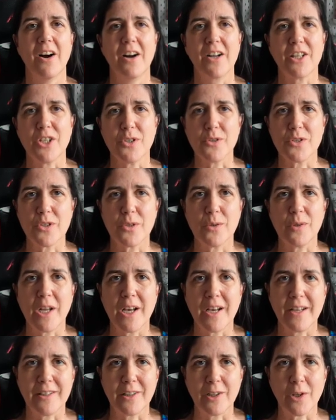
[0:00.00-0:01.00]
you do
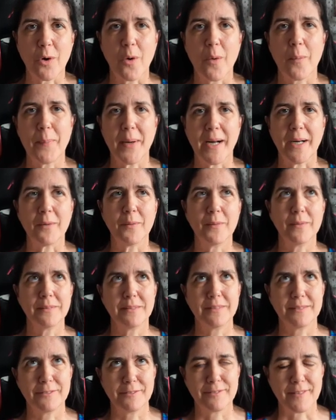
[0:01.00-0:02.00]
learn a lot about
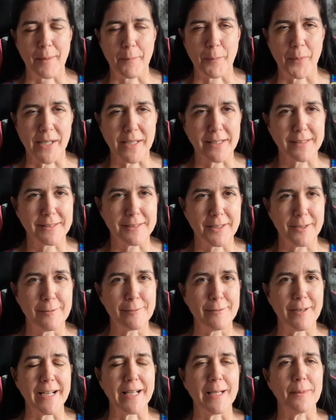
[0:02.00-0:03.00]
fabrics that are
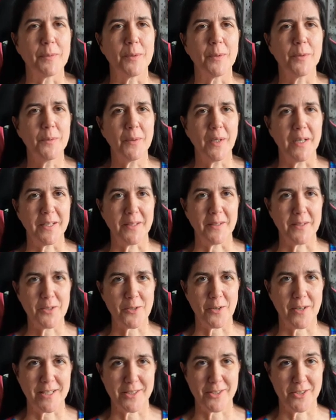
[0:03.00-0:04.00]
available, and I
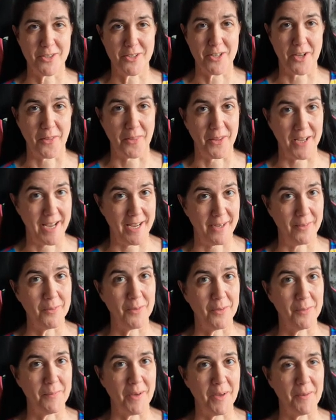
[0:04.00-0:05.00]
try to shut that out
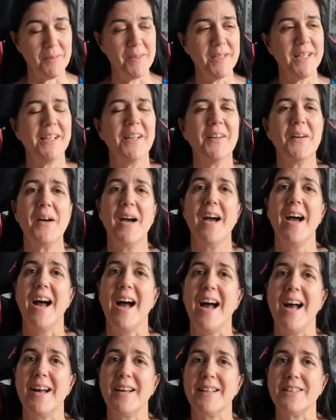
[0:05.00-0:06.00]
at the moment.
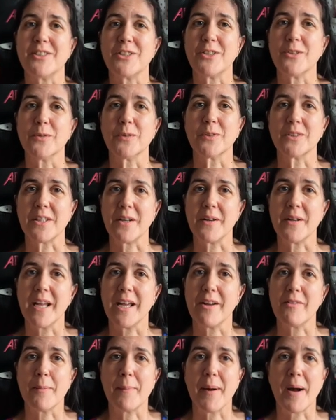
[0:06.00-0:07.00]
And you also
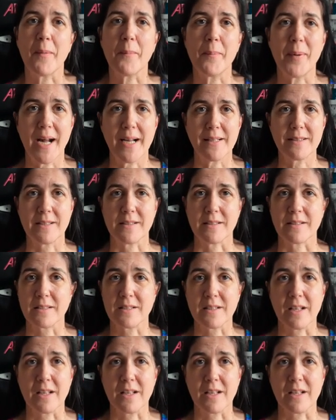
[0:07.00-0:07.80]
hear about patterns,